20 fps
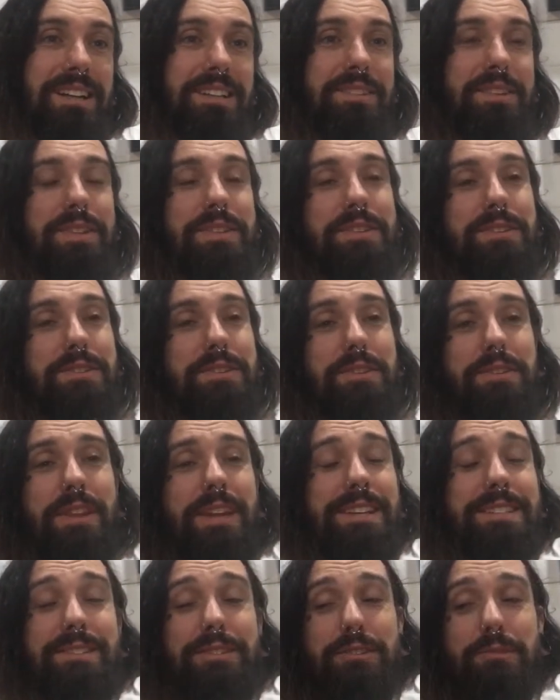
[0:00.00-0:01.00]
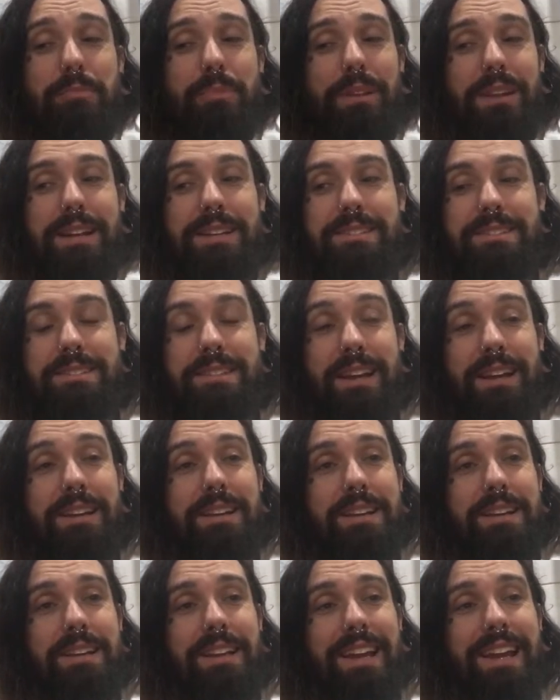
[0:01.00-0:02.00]
These are just places that,
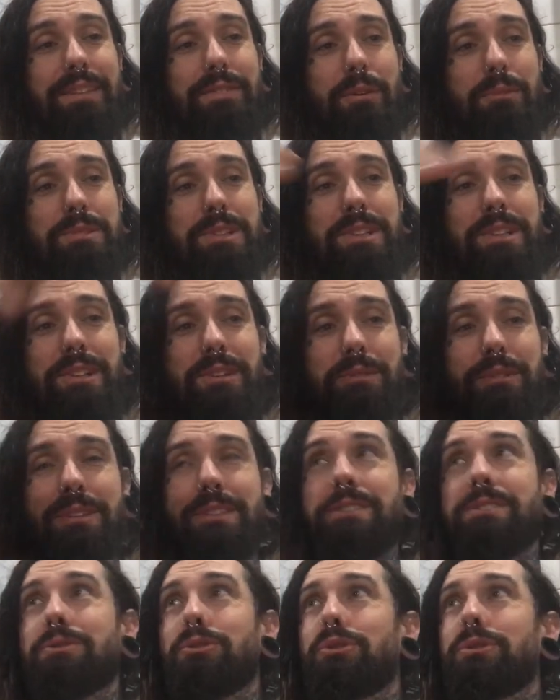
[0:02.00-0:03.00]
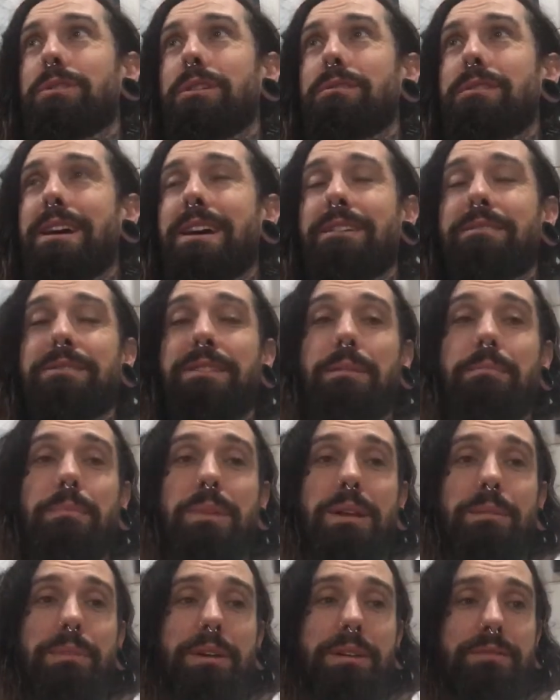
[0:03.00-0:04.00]
like, if I was going to do a tour around, then
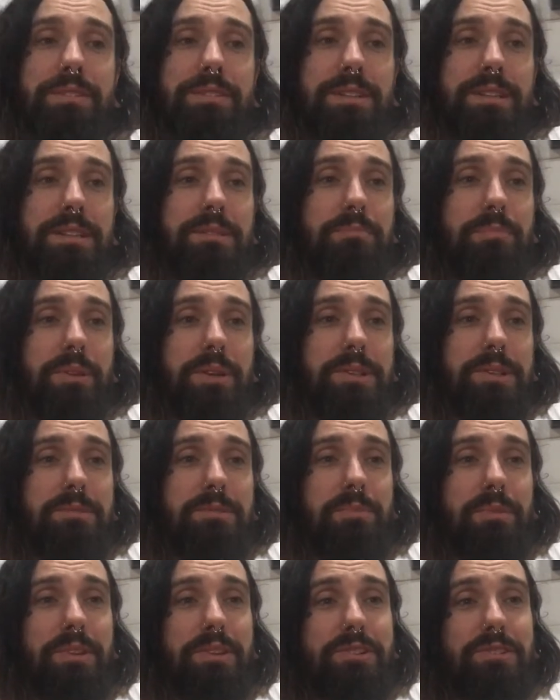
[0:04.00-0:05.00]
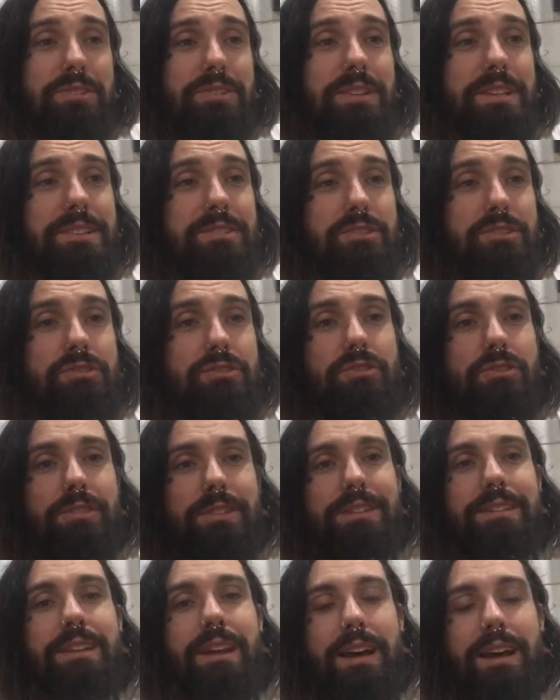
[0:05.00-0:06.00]
maybe I'd visit these places. But there's just
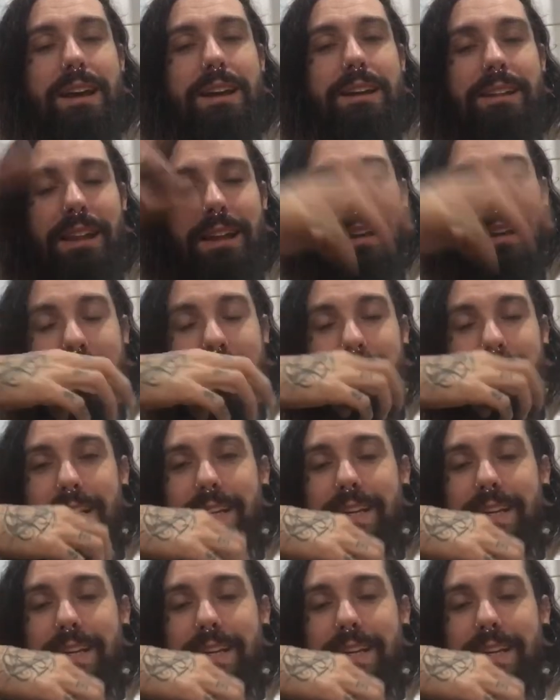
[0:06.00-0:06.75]
nothing there, like,